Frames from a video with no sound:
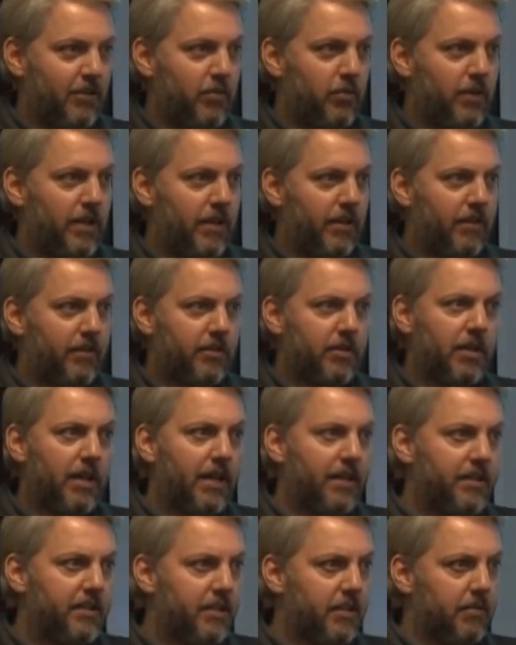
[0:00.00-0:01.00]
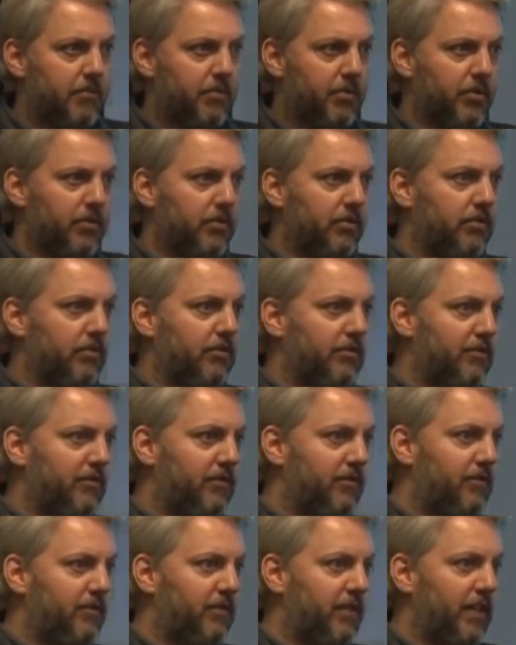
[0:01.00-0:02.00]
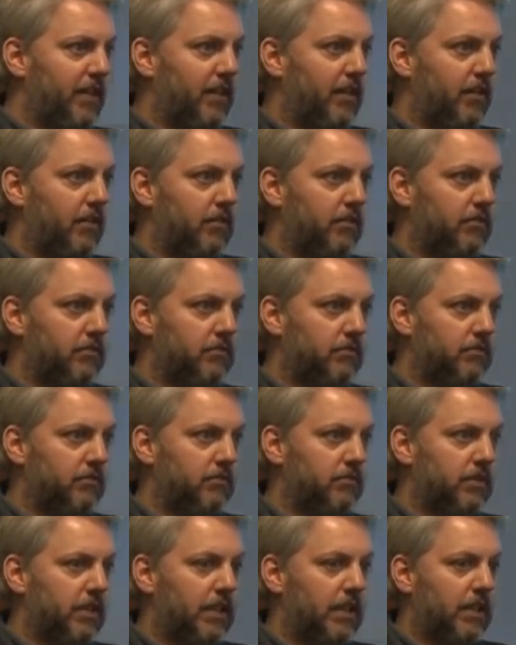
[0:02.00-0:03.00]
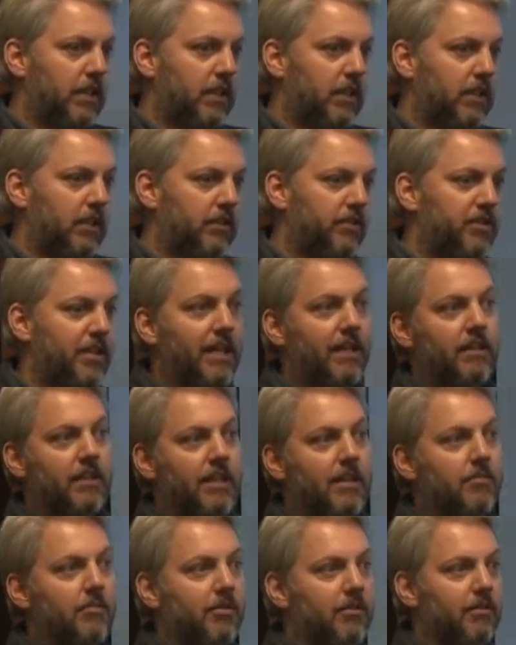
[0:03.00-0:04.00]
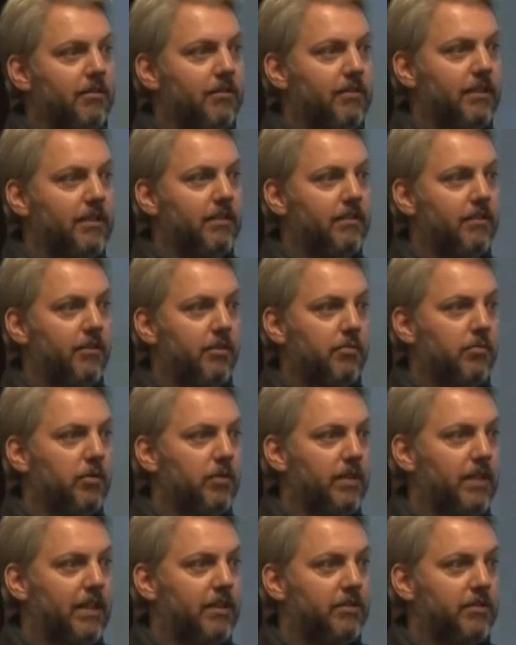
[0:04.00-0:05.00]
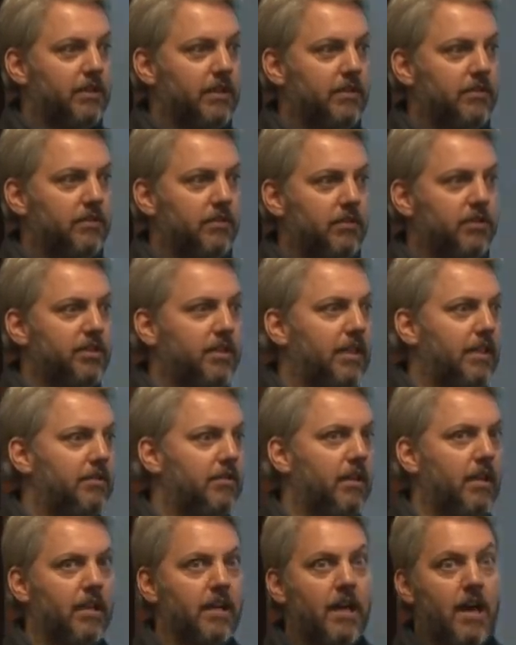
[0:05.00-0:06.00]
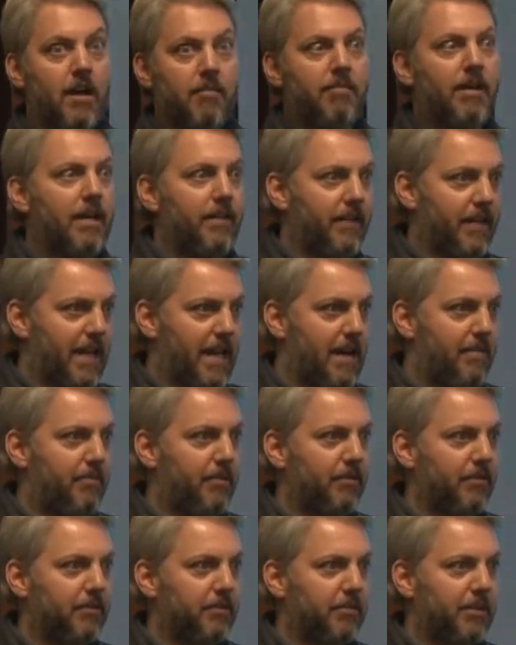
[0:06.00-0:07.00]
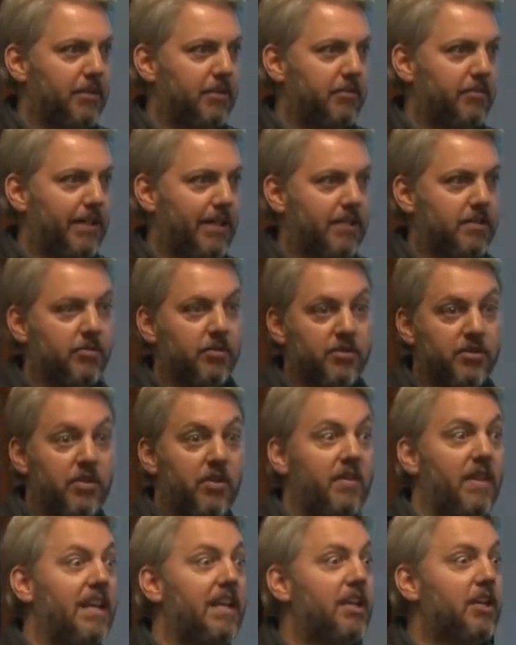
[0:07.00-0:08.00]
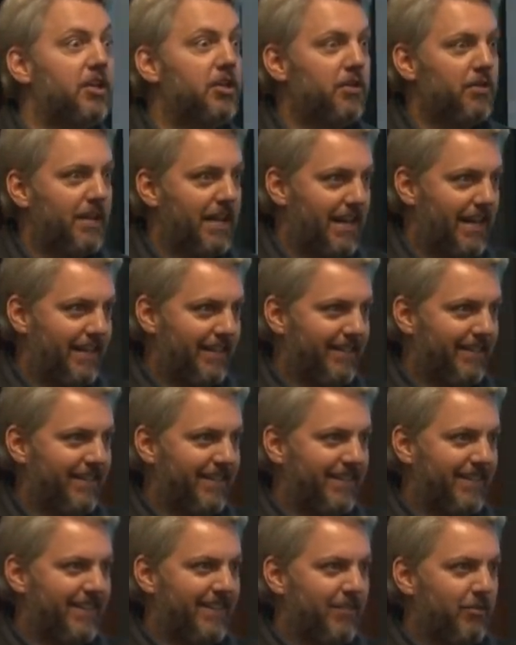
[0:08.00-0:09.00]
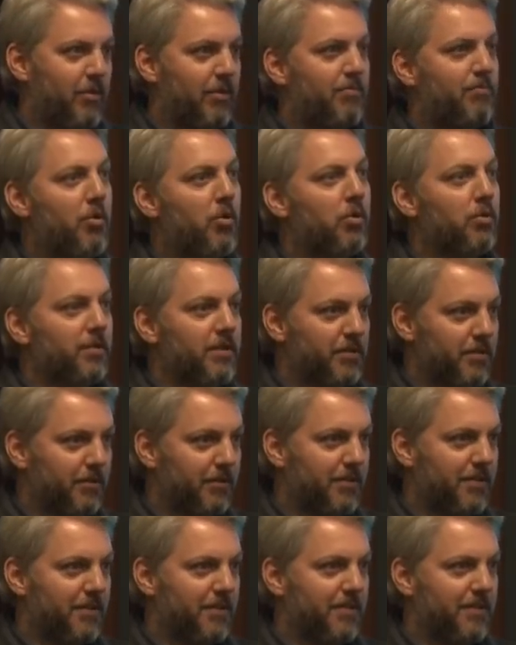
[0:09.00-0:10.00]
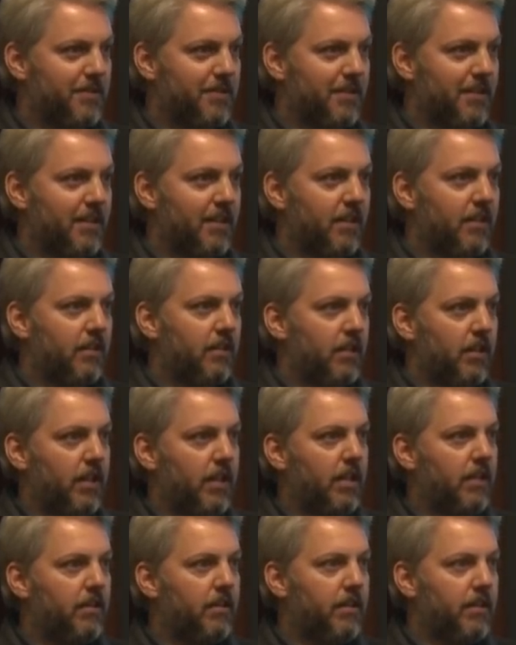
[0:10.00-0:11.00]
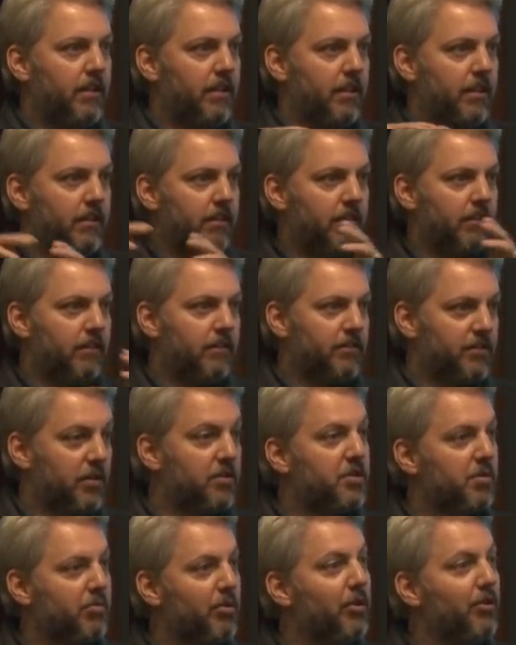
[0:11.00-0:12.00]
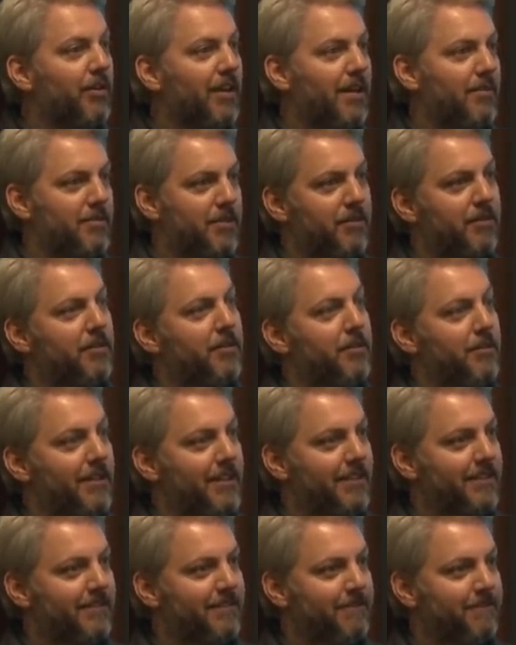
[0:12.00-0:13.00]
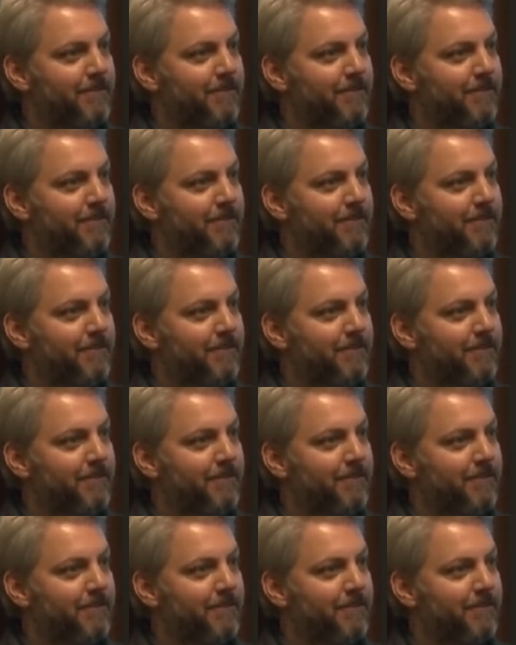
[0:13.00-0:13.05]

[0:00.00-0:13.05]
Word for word: with trying to improve, you know, uh, child labor in third world countries, or should I try and compound the capital as much as possible so they can do that with more resources in the social programs that they're doing?